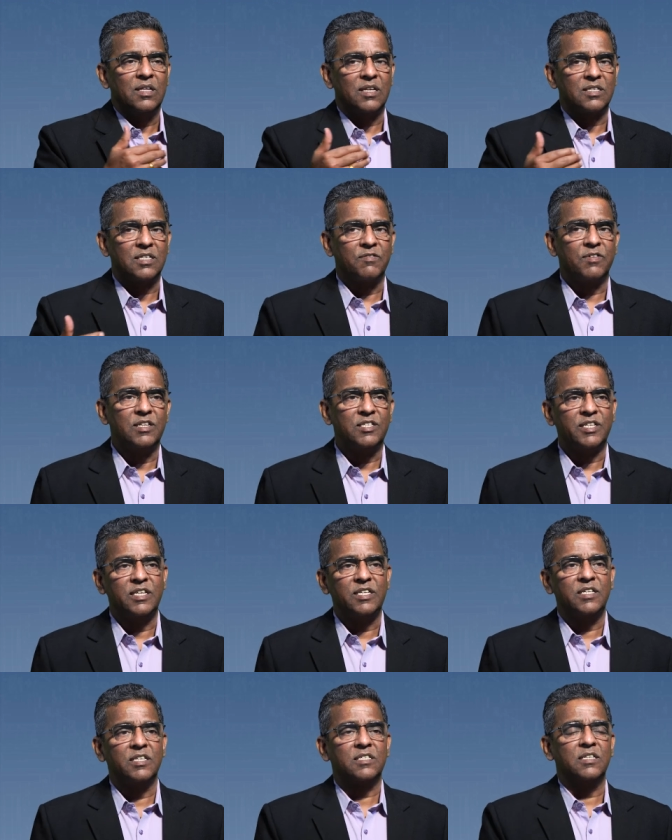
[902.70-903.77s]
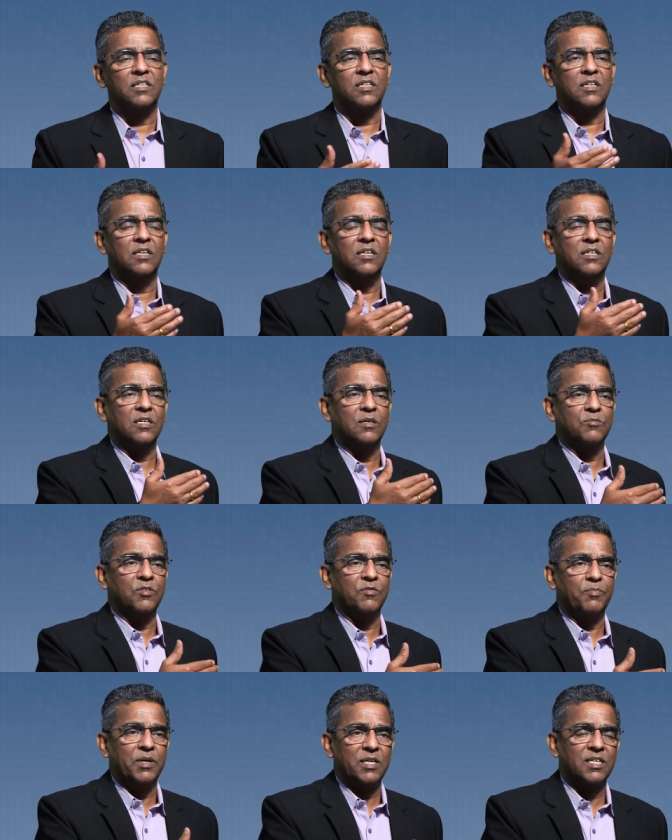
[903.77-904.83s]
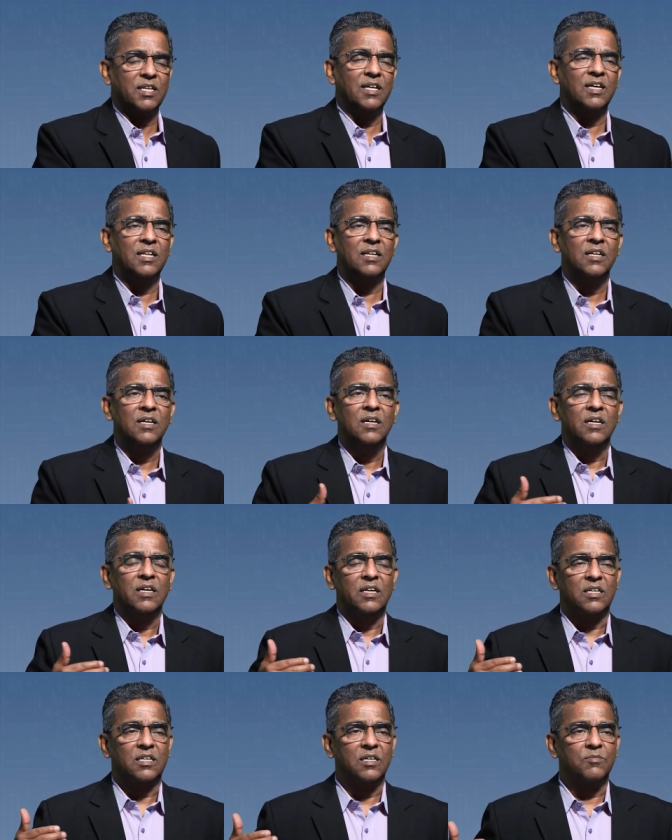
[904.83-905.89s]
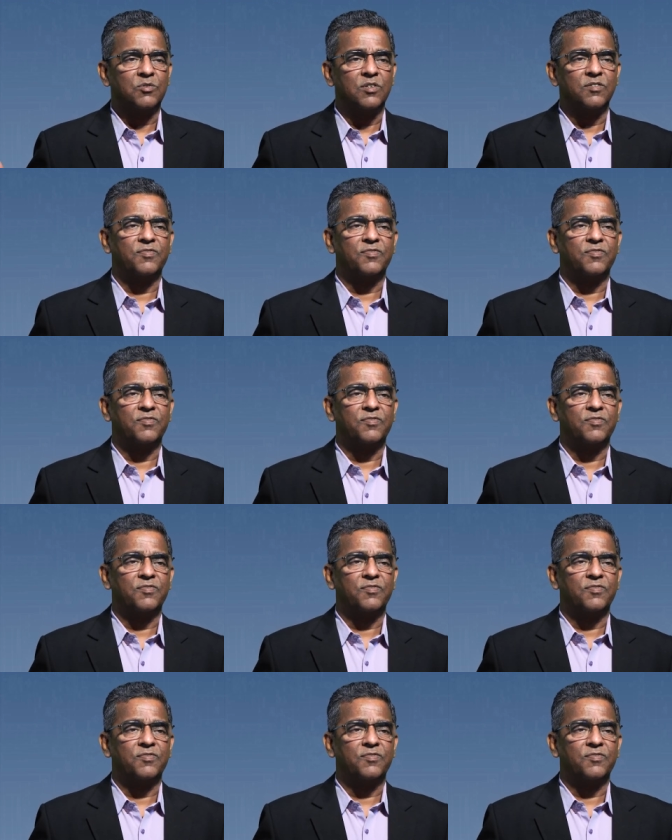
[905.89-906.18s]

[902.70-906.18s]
there are several changes in, in terms of personnel, in terms